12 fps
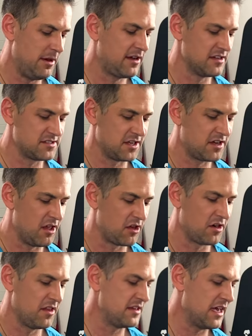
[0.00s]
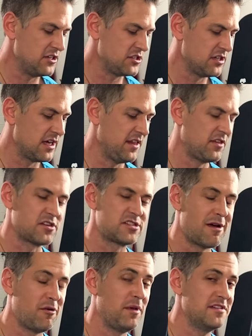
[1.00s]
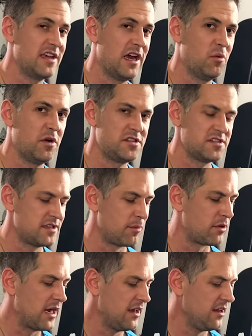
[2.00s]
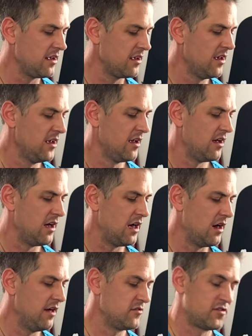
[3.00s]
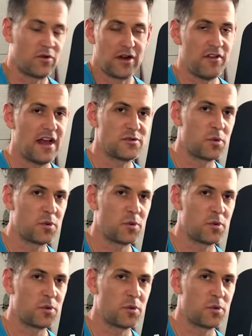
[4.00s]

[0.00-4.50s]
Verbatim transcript: because of the color of the tension, I think there's something to be said with just the branding, uh, just whatever that's